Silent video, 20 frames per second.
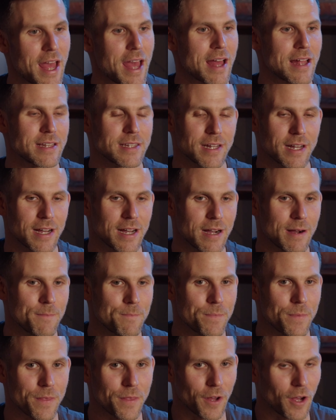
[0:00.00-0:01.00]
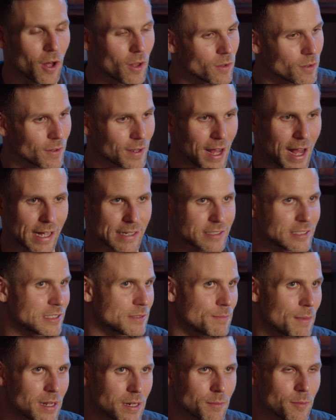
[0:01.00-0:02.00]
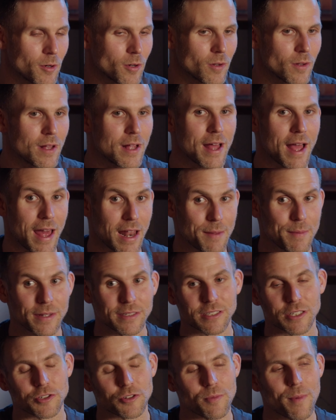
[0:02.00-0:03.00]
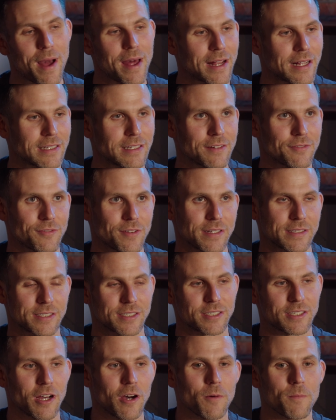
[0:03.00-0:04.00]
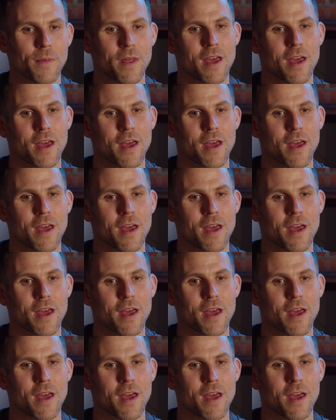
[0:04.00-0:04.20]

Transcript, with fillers: and um, the color cast is minimal and it makes a dramatic difference. So